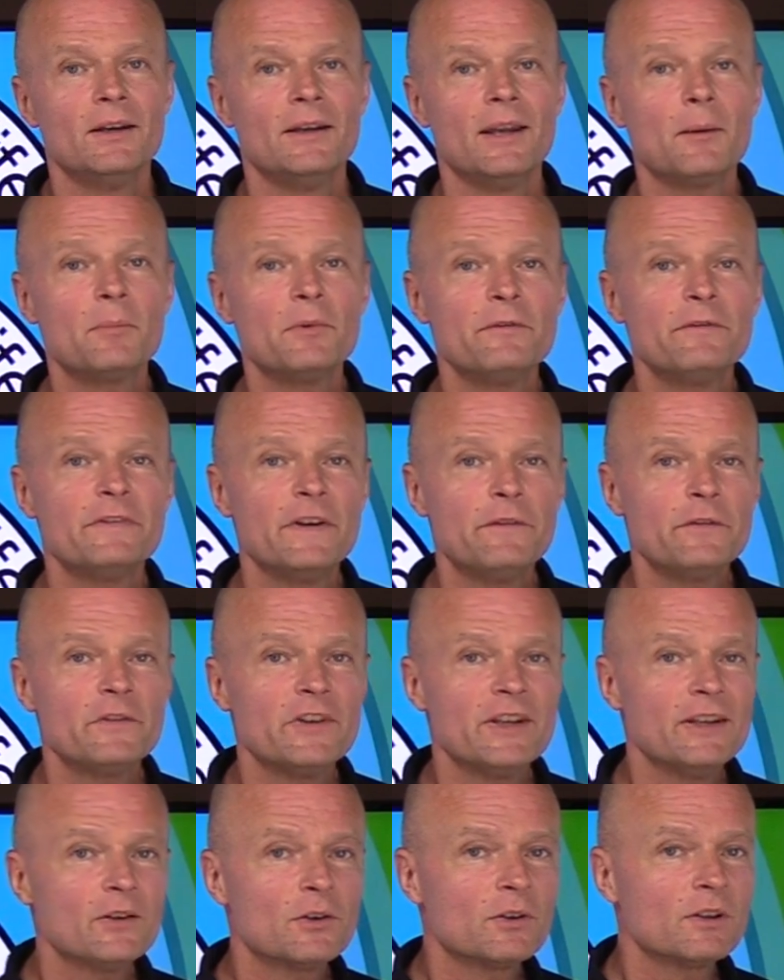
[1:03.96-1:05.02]
Number
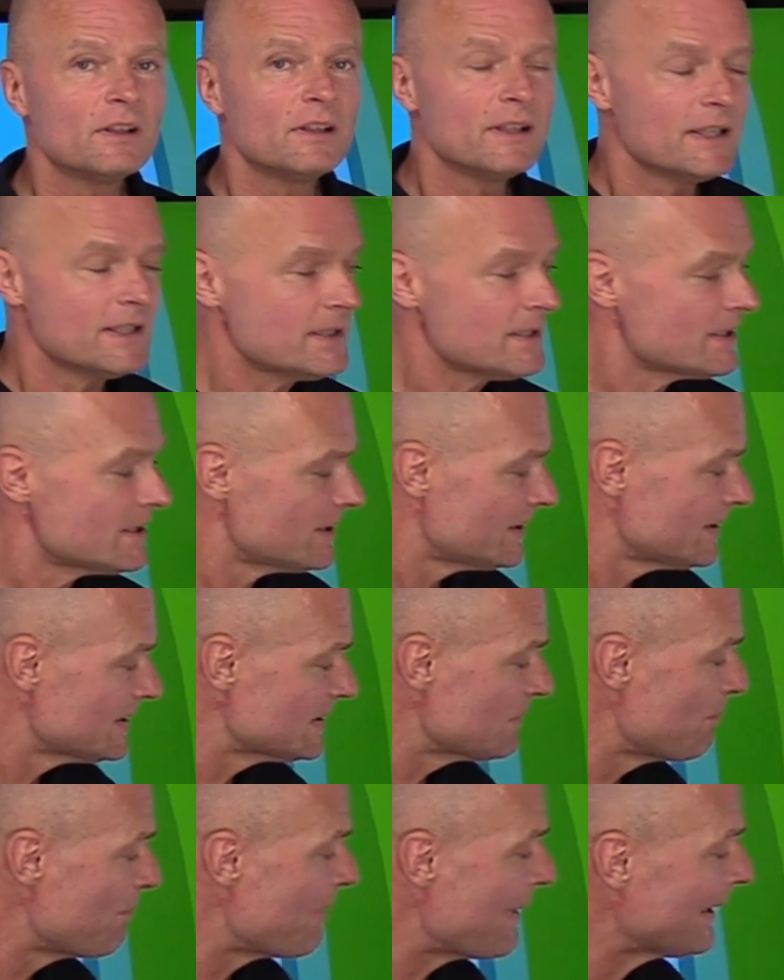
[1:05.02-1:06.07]
15 on the list
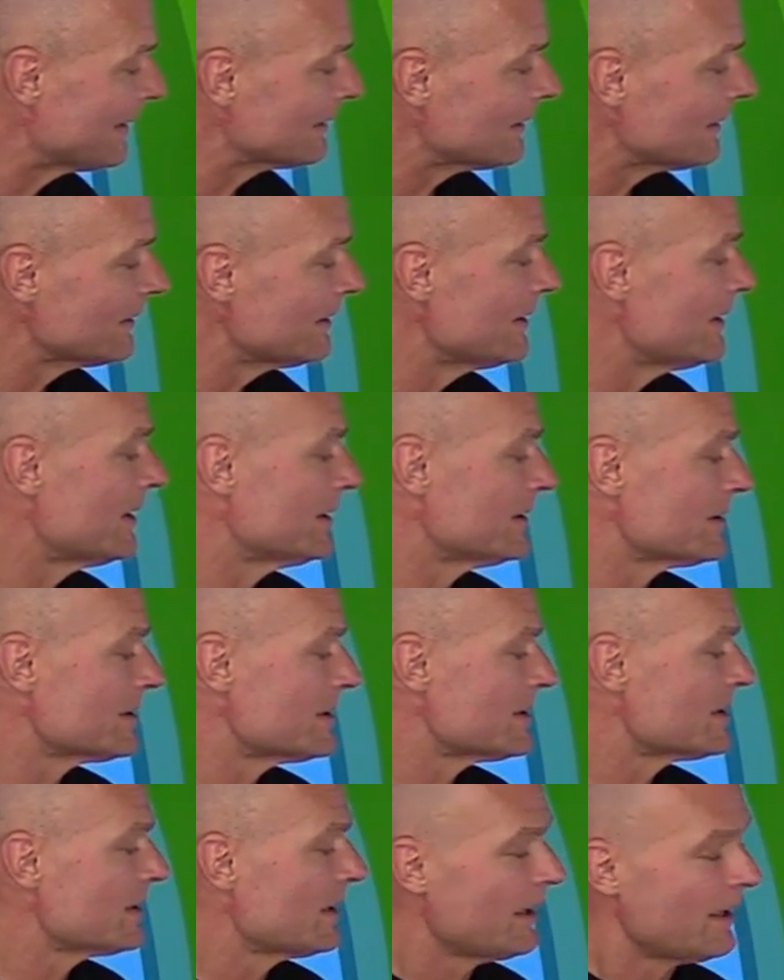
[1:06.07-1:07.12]
is betel nuts.